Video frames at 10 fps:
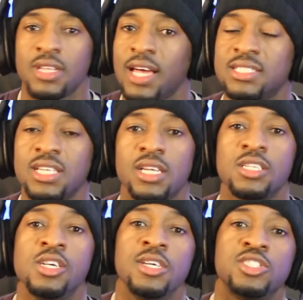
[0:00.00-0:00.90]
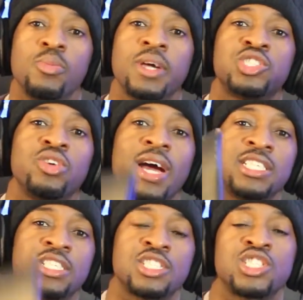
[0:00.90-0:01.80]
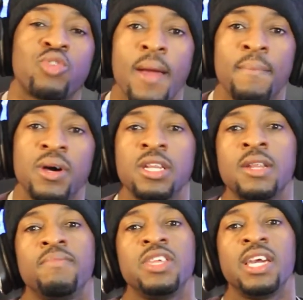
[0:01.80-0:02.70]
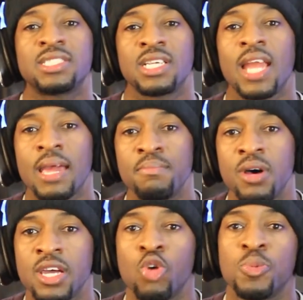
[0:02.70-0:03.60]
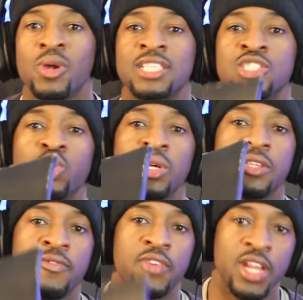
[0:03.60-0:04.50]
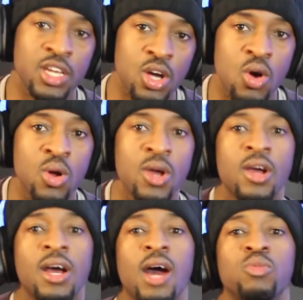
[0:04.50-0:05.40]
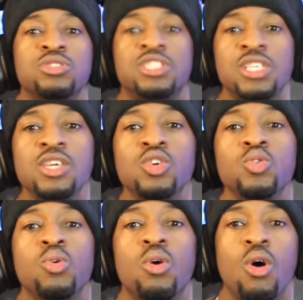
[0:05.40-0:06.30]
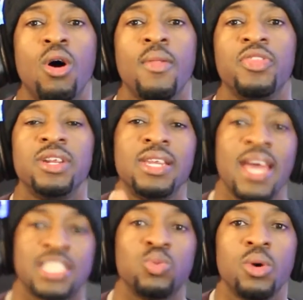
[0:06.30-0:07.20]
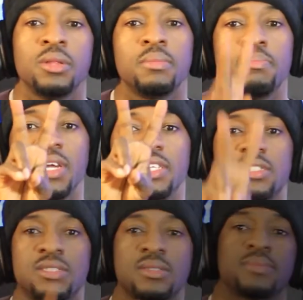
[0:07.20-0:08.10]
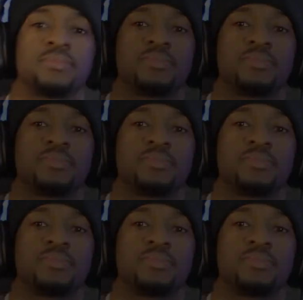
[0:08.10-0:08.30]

That's it. So make sure you guys hit the subscribe button, hit the like button. I hope you guys enjoyed the video. I will see you on the next one. Peace.